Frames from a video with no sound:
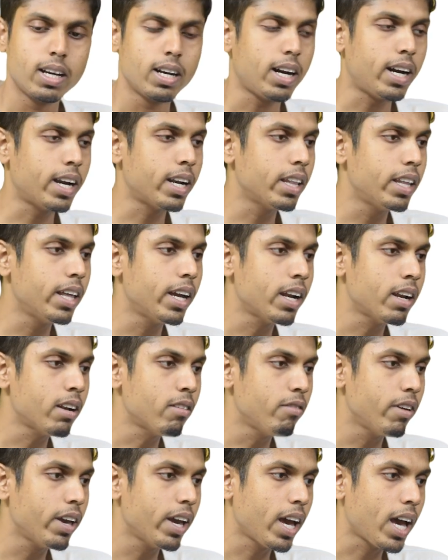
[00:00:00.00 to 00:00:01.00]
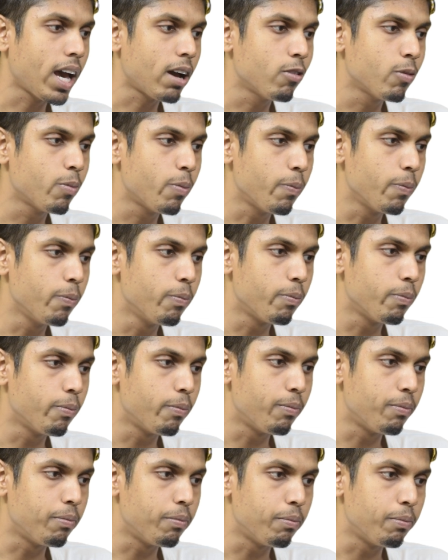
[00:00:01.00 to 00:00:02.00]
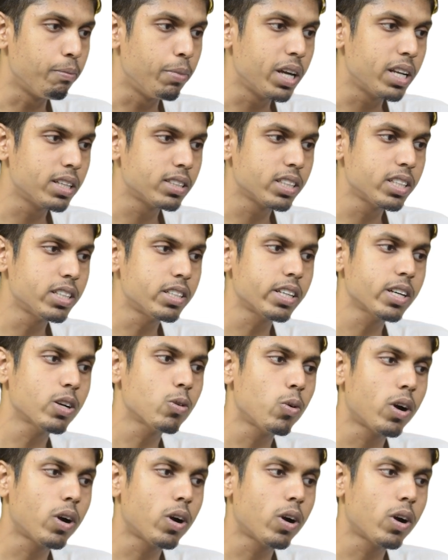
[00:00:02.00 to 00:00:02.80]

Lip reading: And then we have barycentric